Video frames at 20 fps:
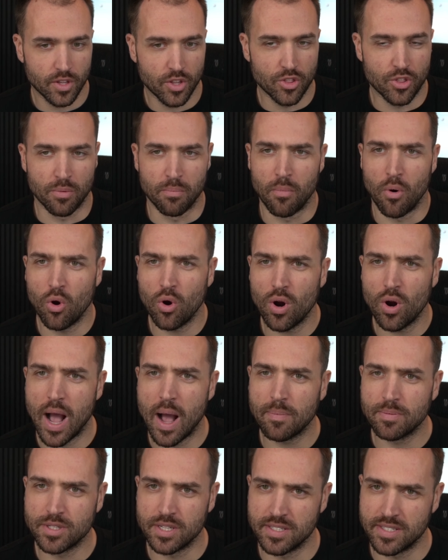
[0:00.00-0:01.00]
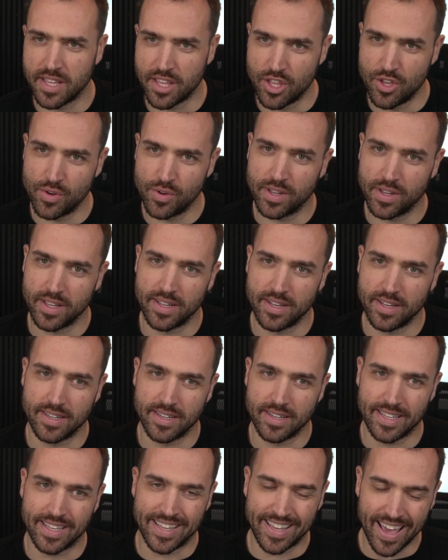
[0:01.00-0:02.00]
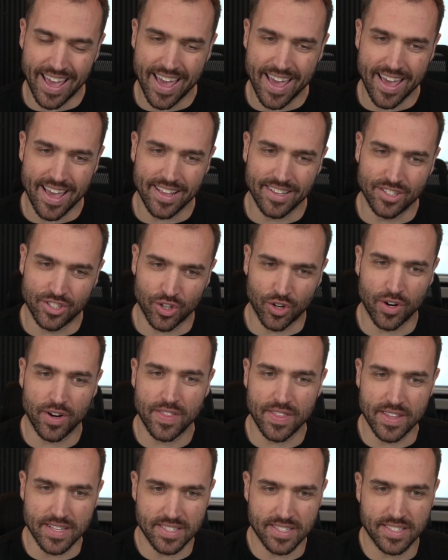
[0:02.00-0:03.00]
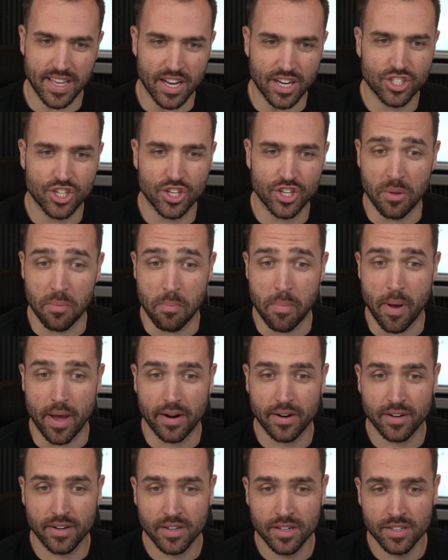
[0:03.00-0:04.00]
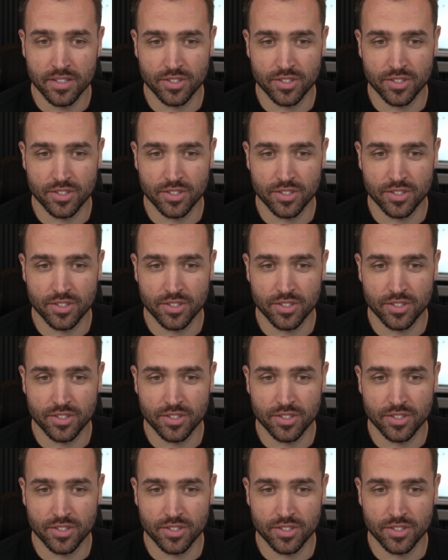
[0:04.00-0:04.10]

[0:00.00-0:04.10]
The more options that you can get during this session, the better.